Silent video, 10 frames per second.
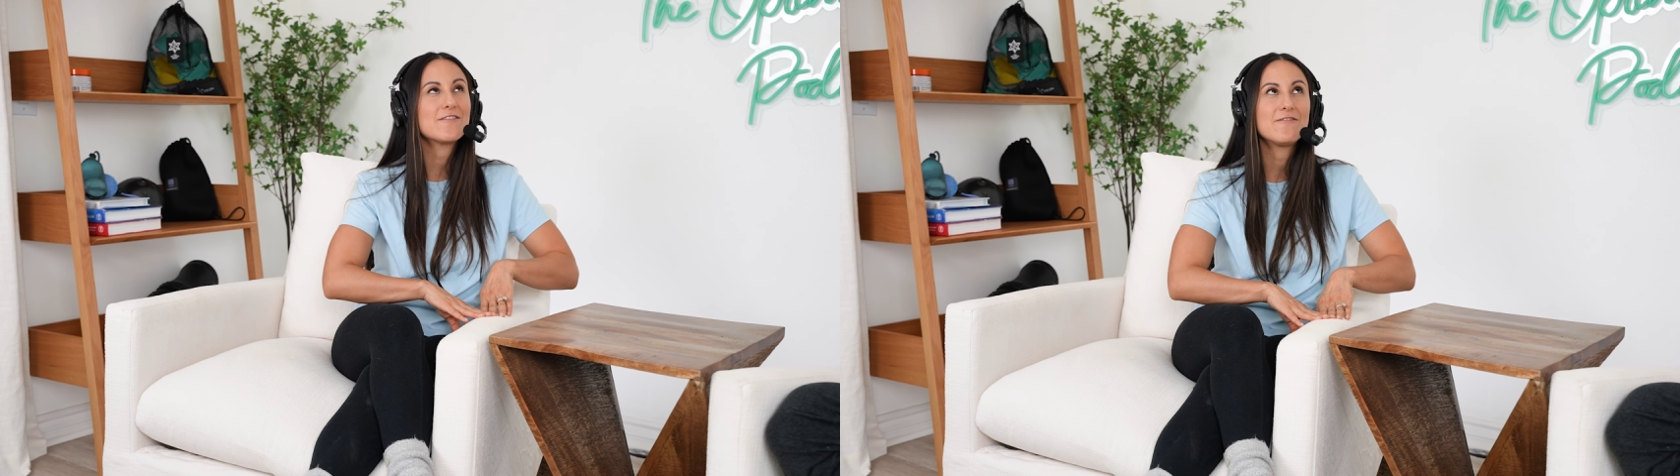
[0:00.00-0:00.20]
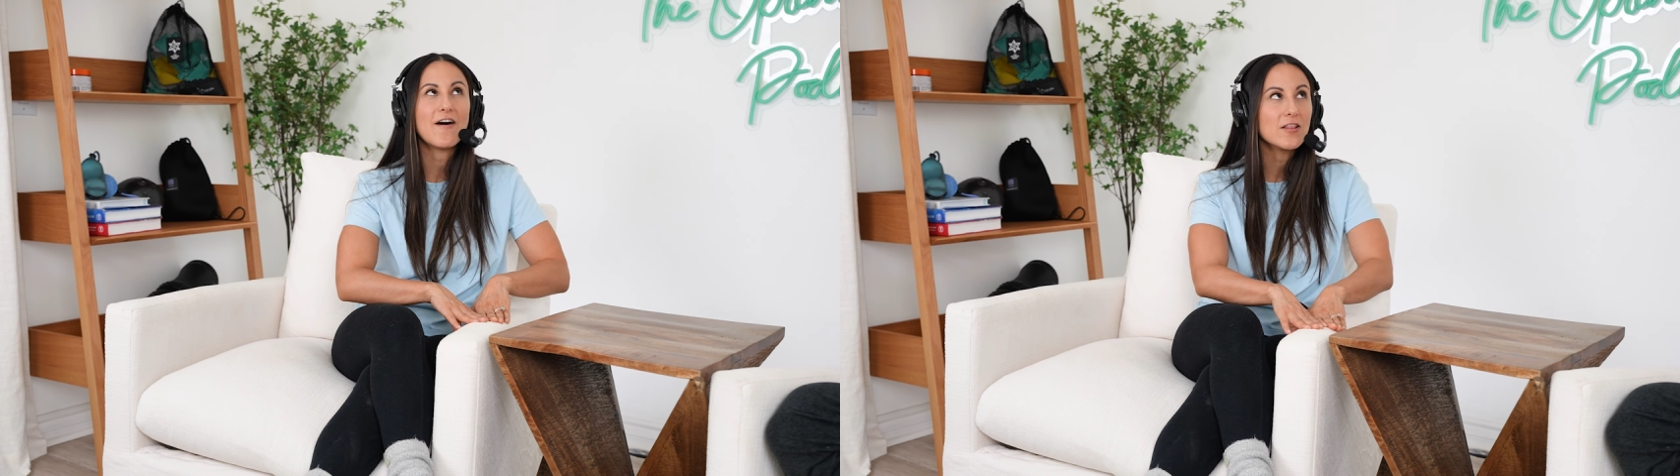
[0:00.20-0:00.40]

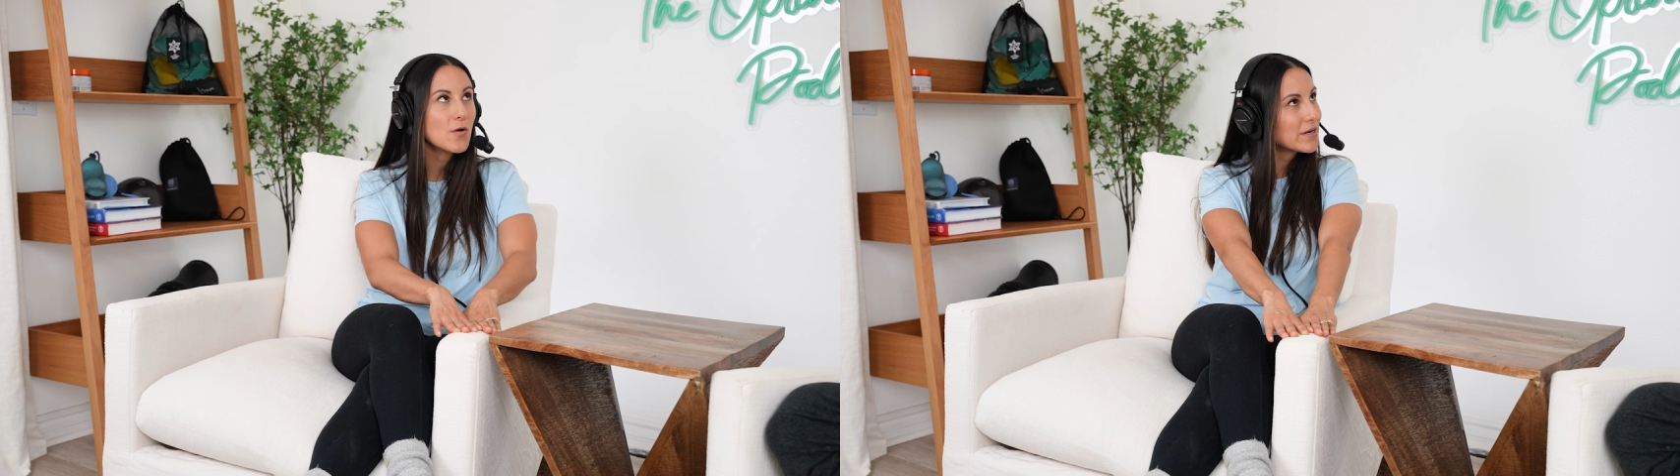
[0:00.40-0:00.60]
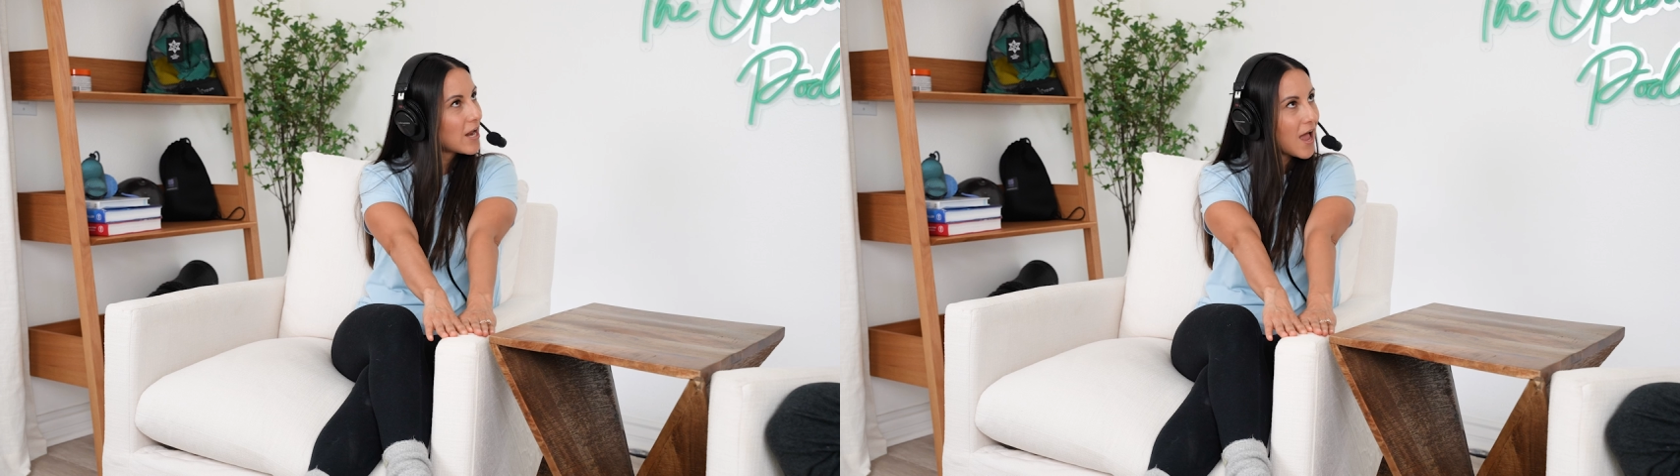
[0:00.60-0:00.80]

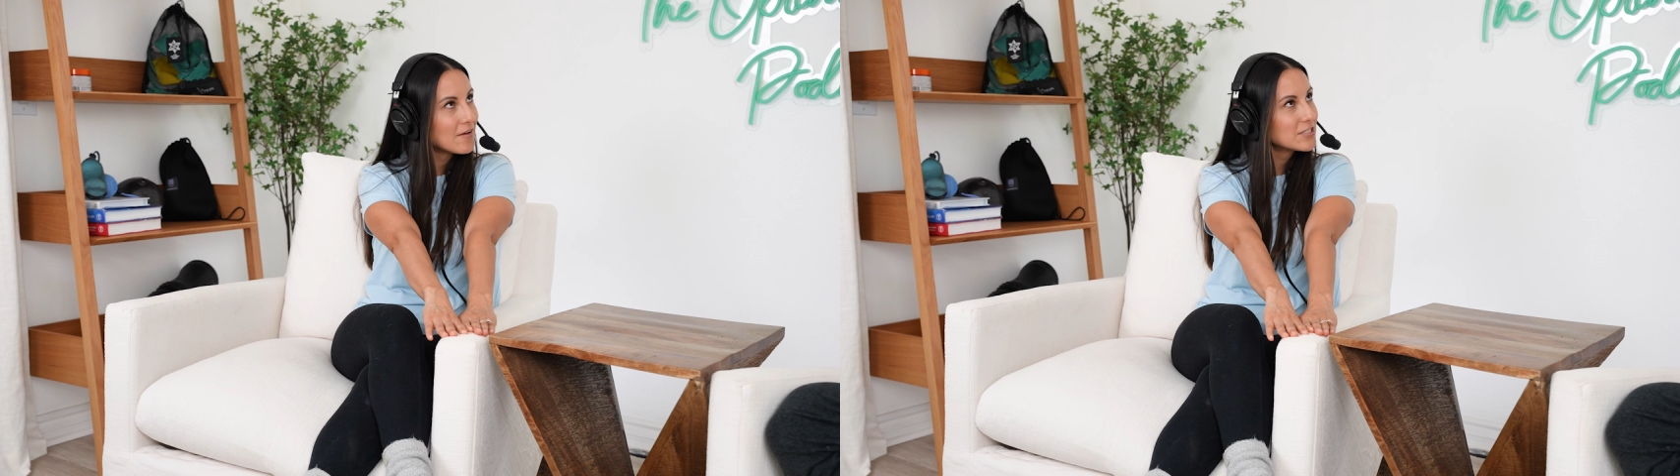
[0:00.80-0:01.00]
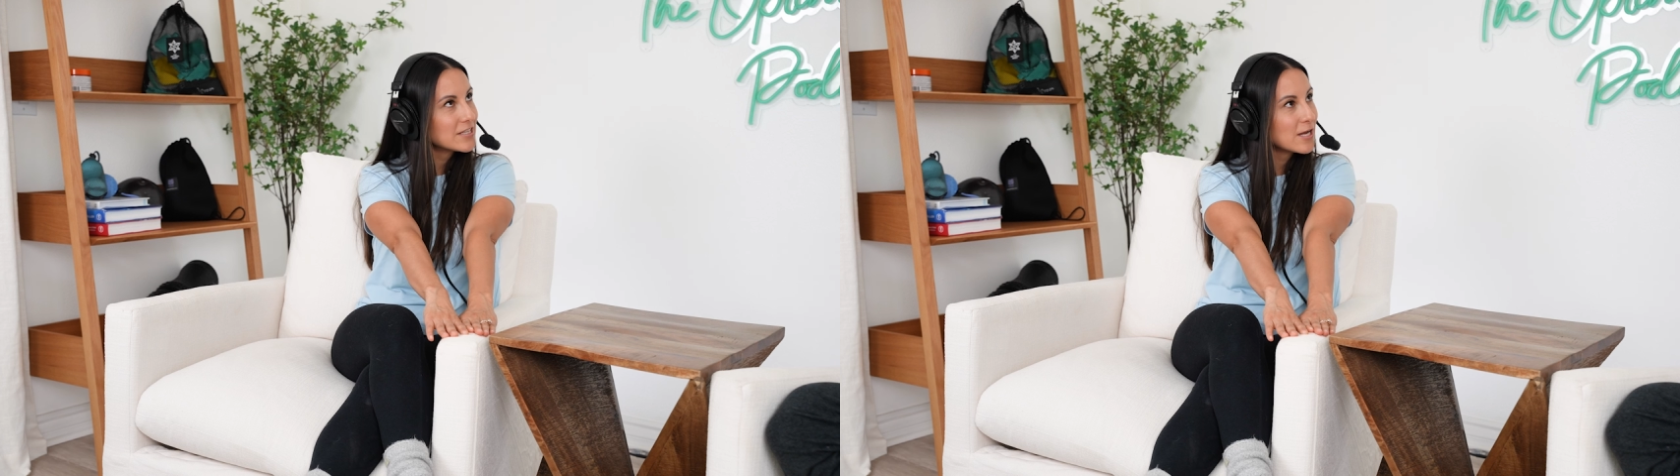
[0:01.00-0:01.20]
follow and not
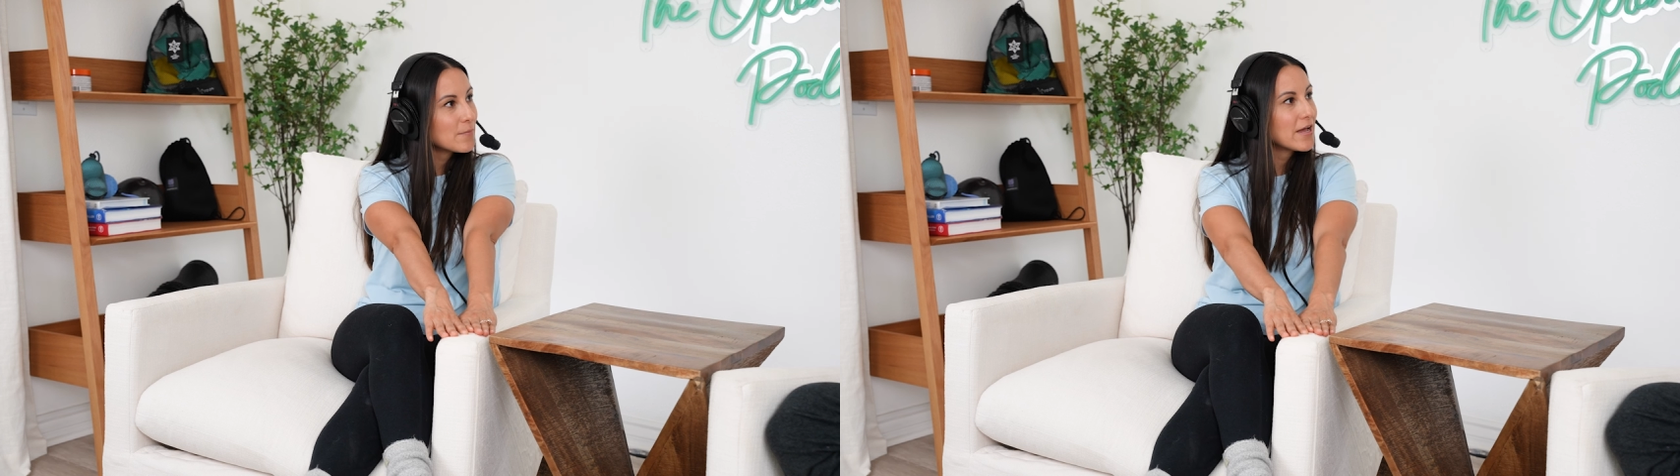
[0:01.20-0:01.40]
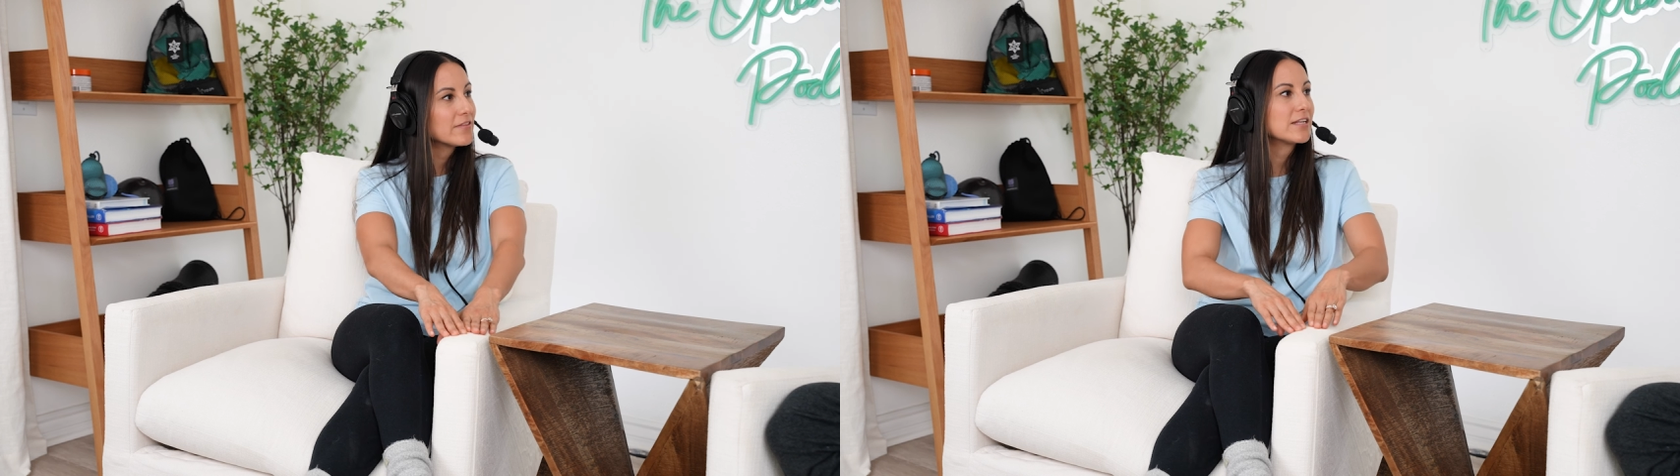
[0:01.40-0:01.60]
have to think about,